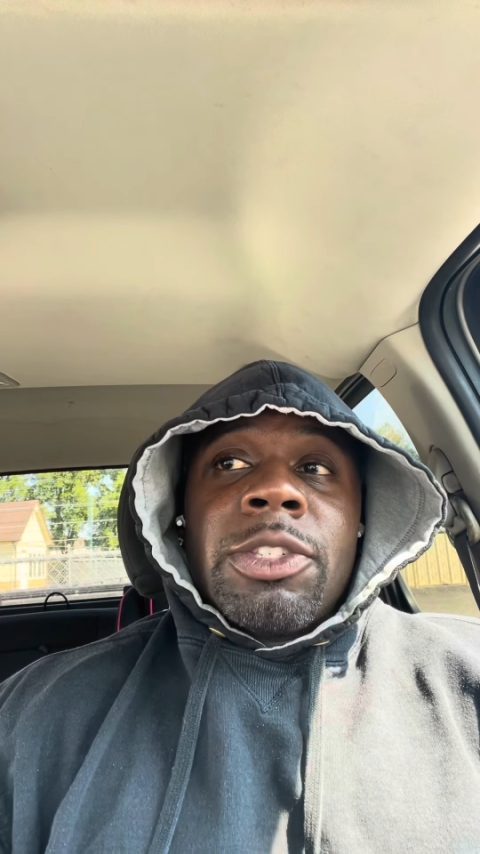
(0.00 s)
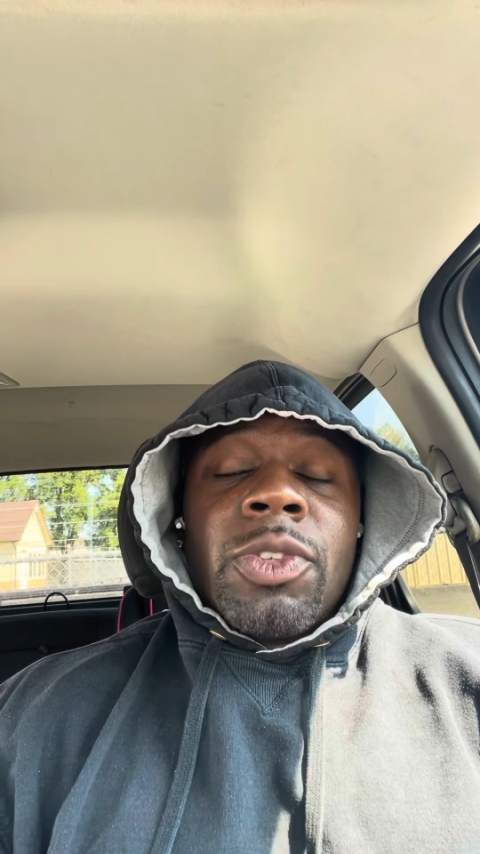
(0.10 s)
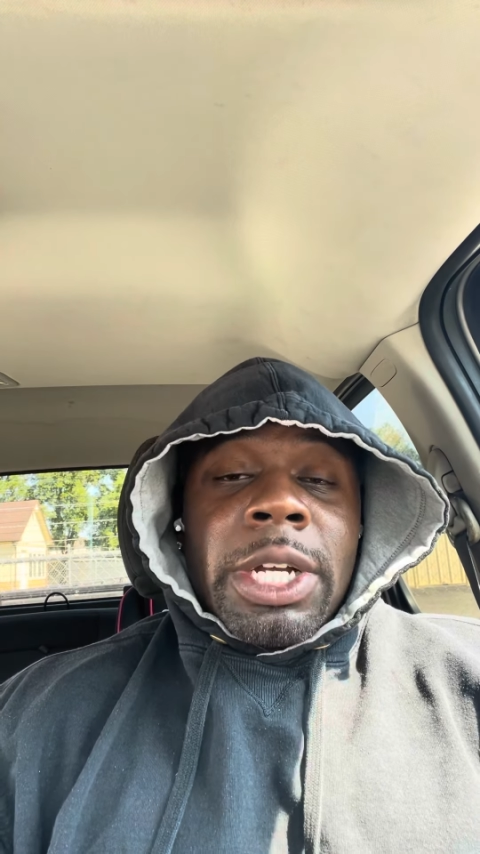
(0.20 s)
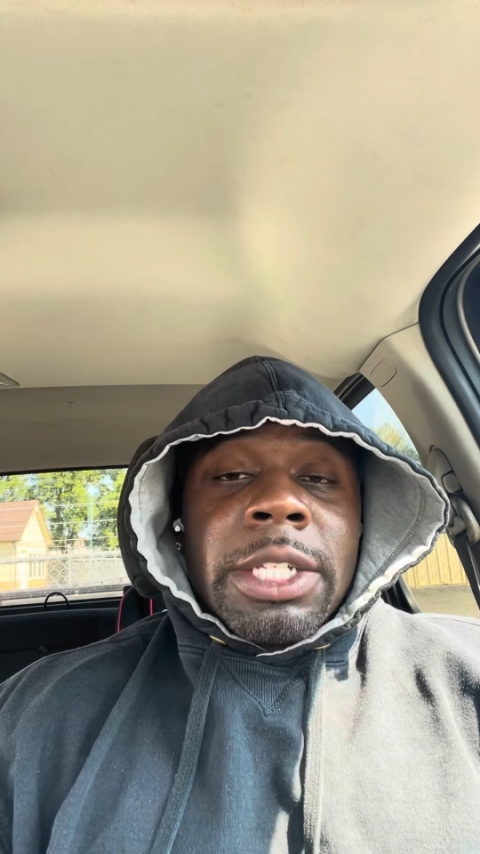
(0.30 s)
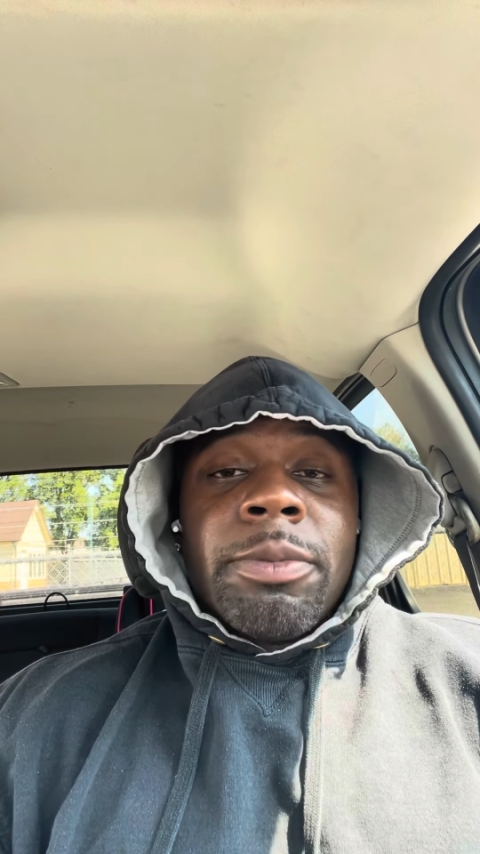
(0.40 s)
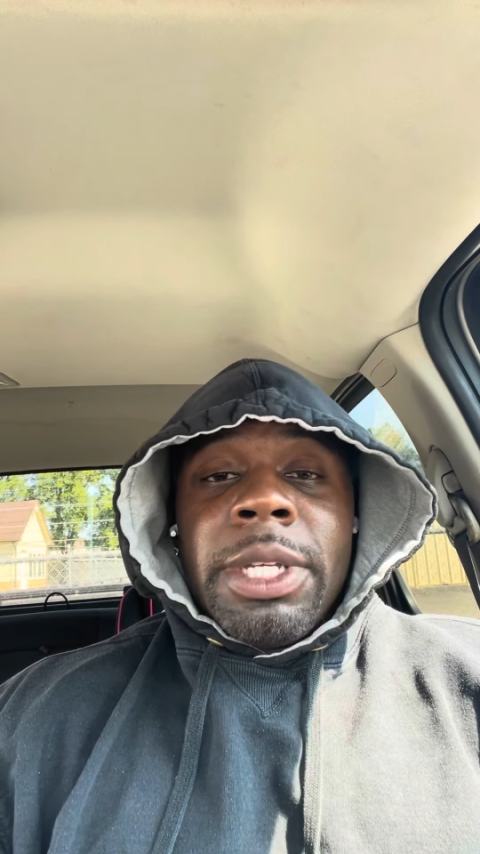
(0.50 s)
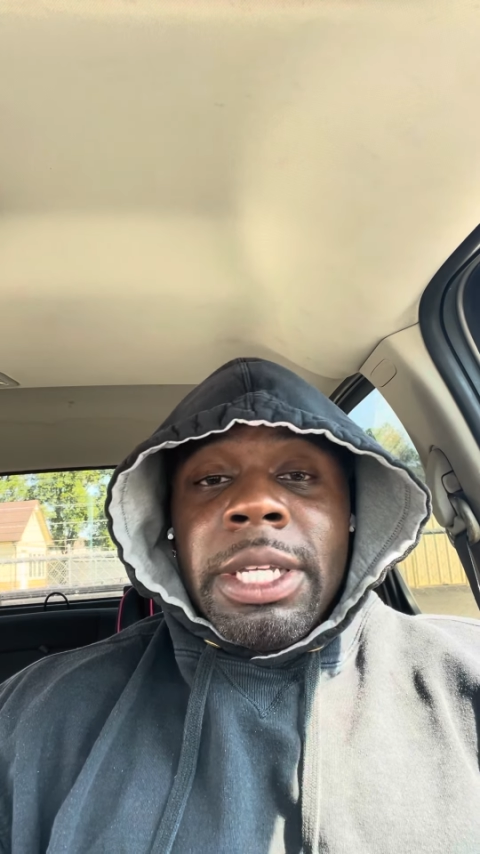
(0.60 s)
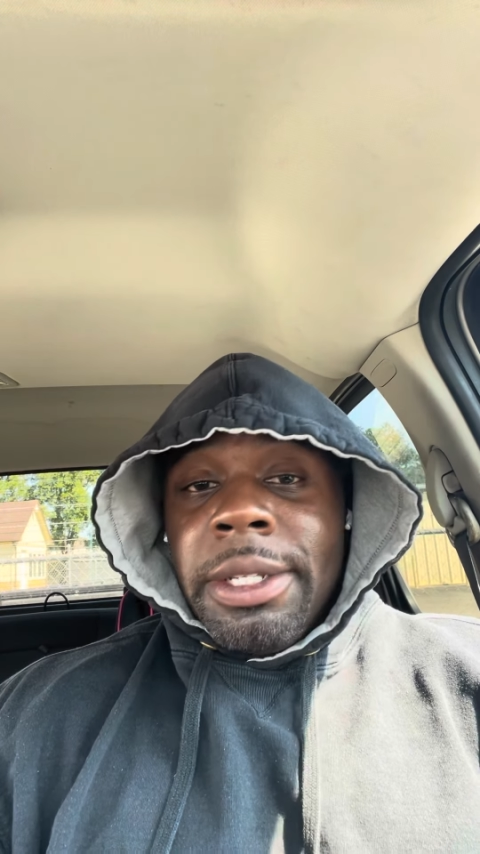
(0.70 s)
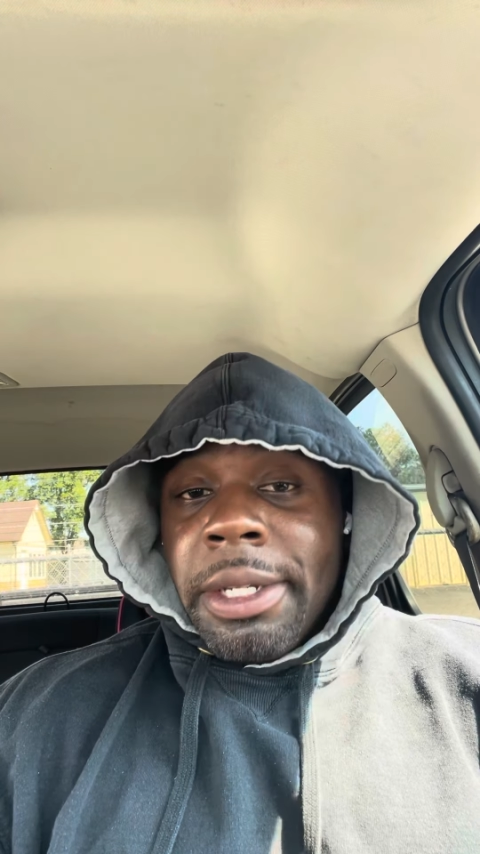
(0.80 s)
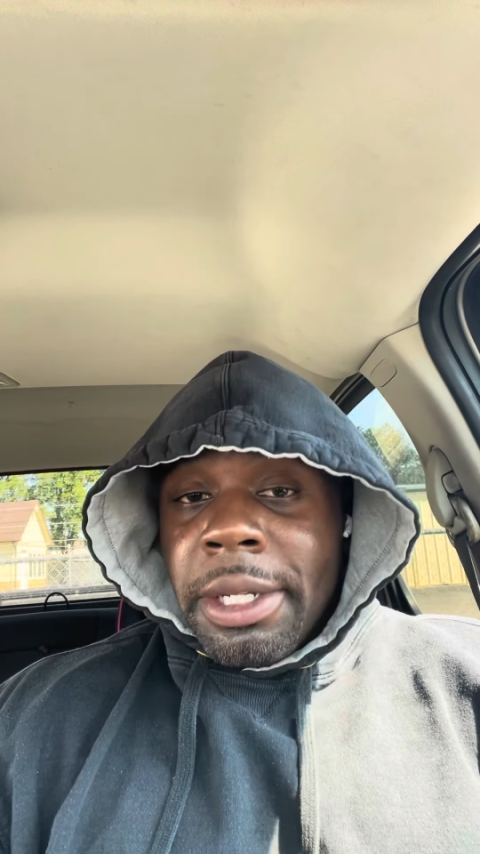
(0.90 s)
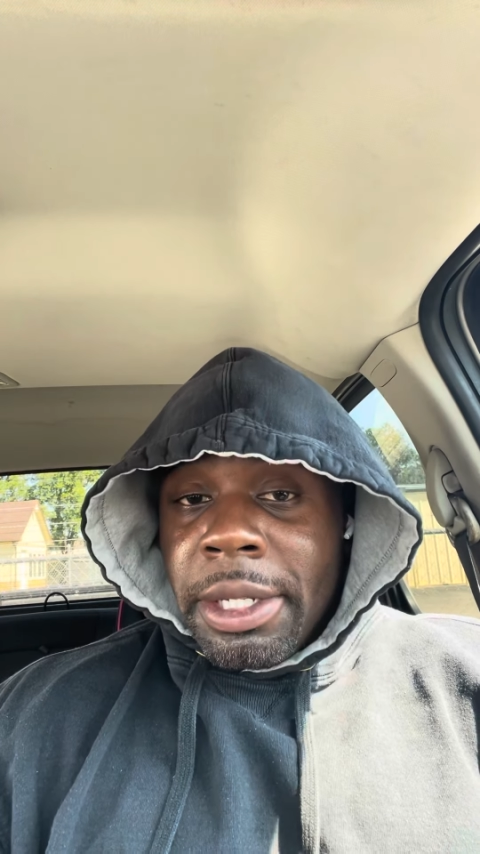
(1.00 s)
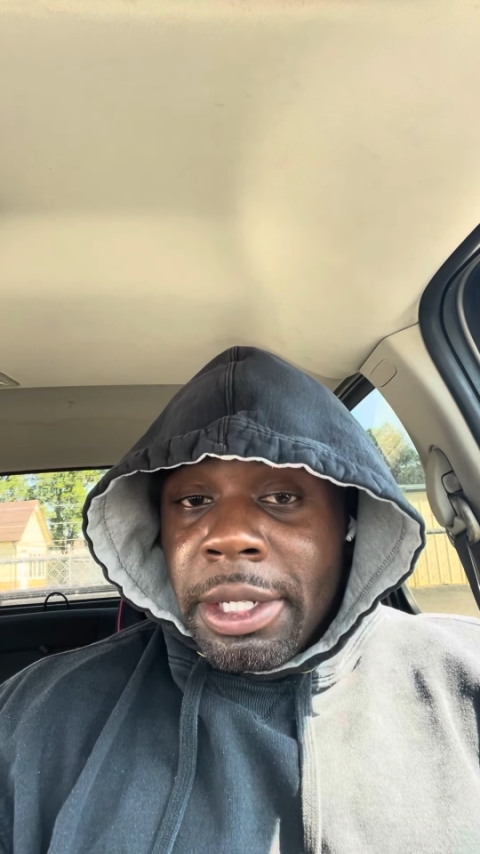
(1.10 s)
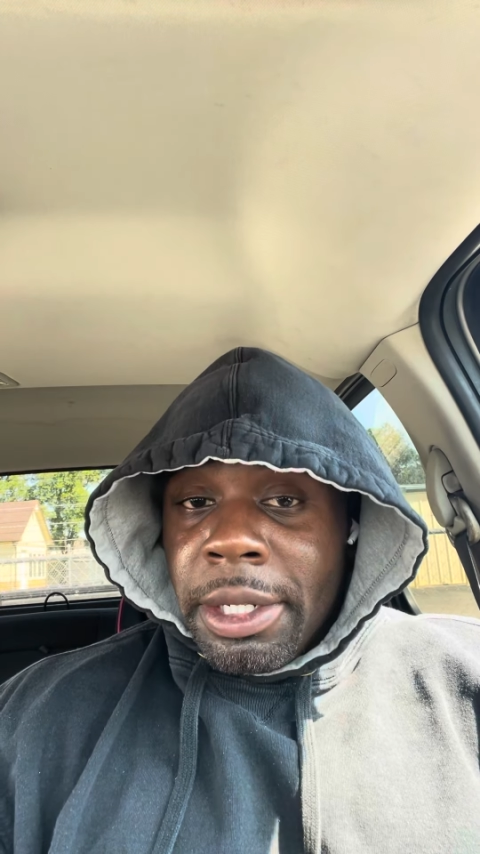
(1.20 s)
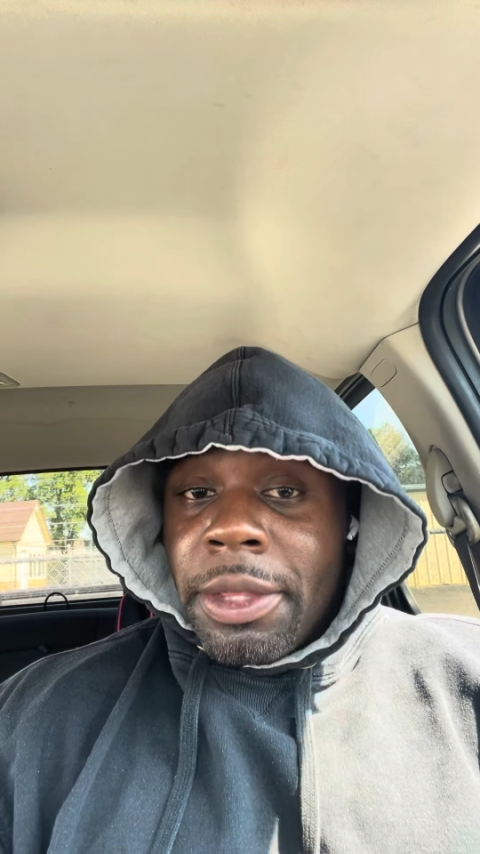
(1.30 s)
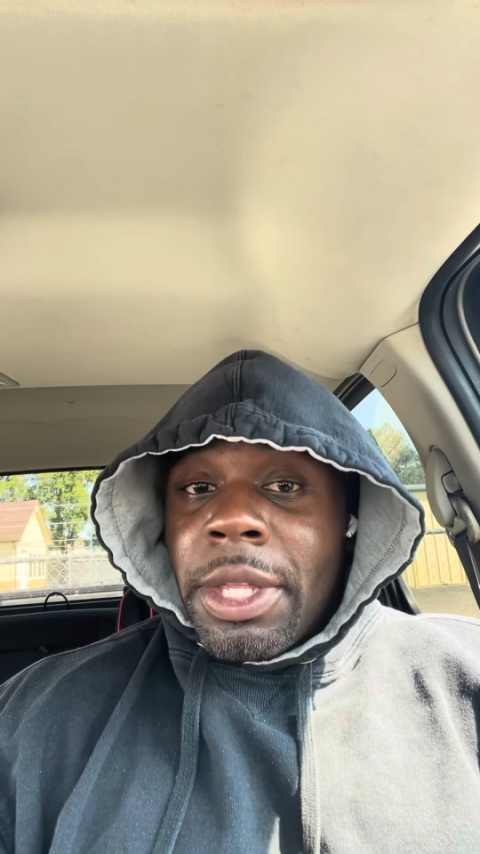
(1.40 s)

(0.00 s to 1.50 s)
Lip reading: Trust me, the